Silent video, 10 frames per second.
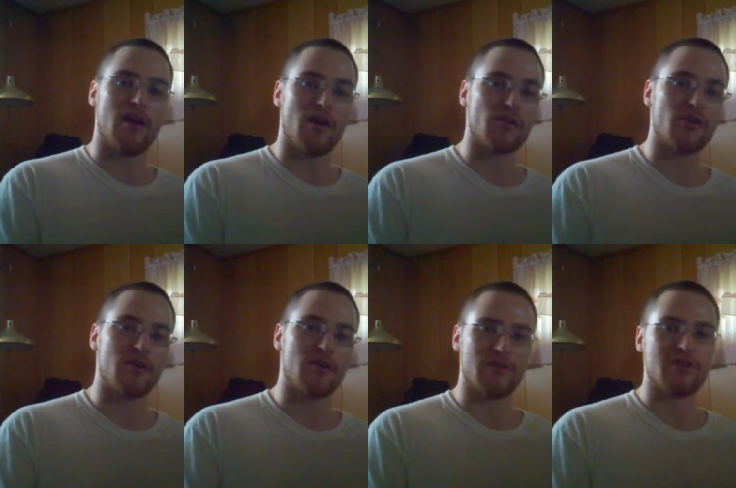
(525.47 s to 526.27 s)
other
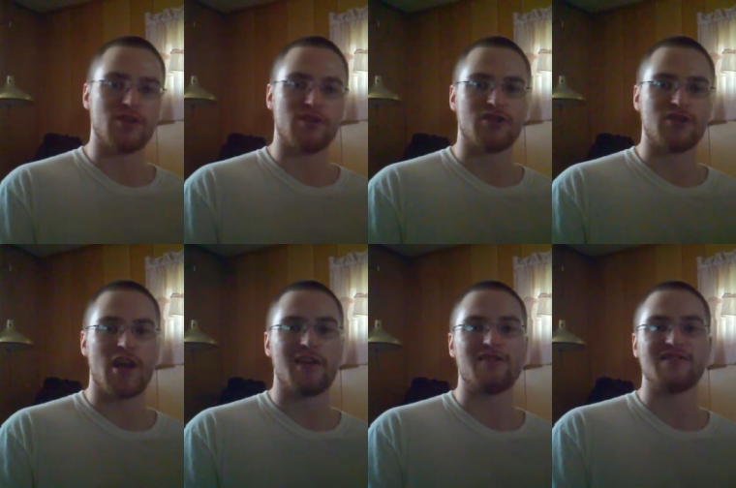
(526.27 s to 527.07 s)
original
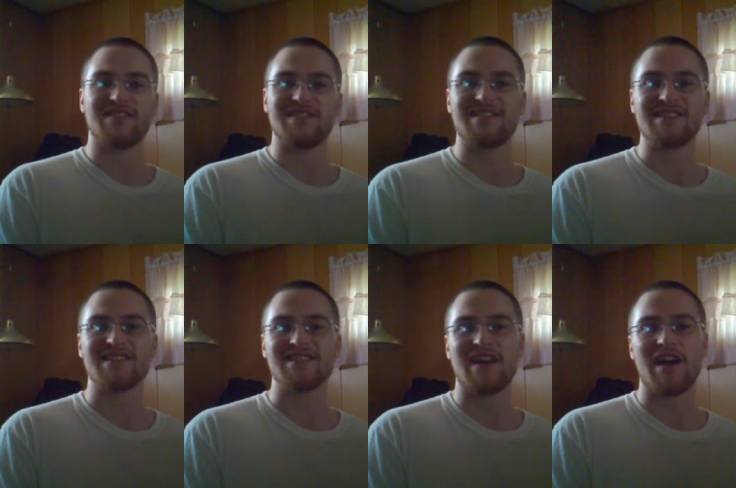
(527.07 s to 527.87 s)
channel, Sadistic
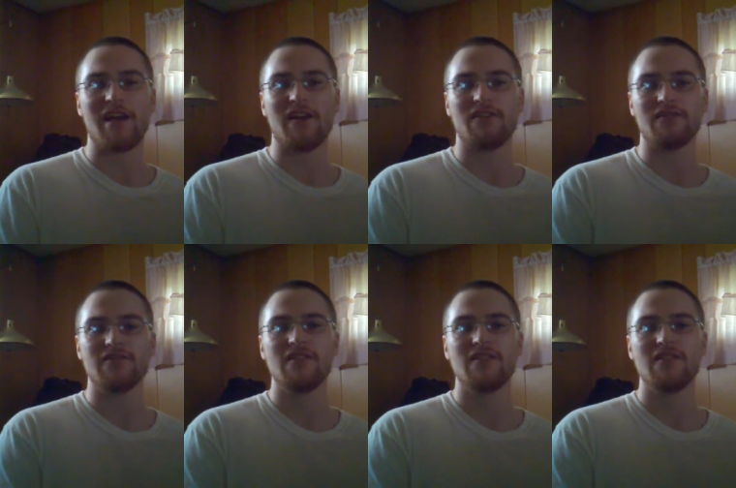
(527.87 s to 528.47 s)
Styles,